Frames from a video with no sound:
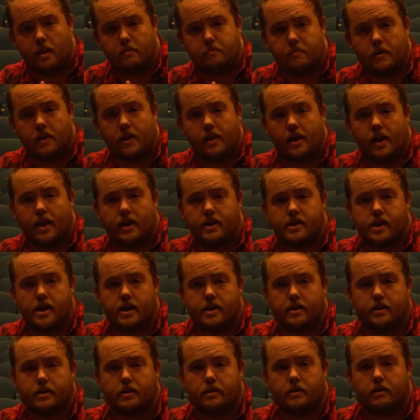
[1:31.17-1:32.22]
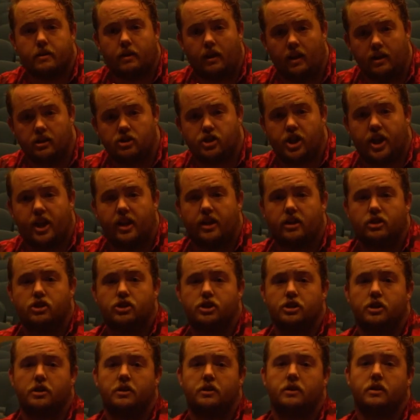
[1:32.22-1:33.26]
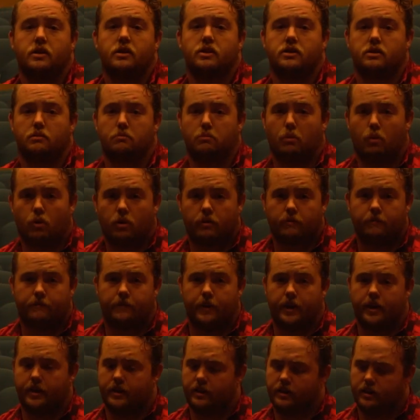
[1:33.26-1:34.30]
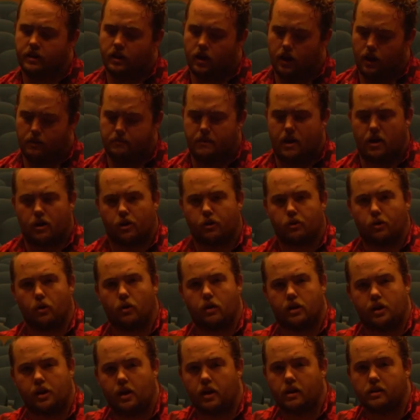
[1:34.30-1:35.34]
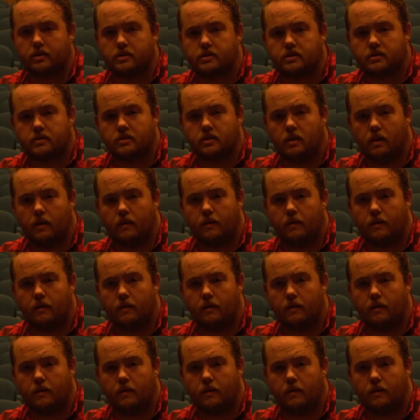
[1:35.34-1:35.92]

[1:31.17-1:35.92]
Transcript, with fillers: MPAA can change to more fit a modern audience.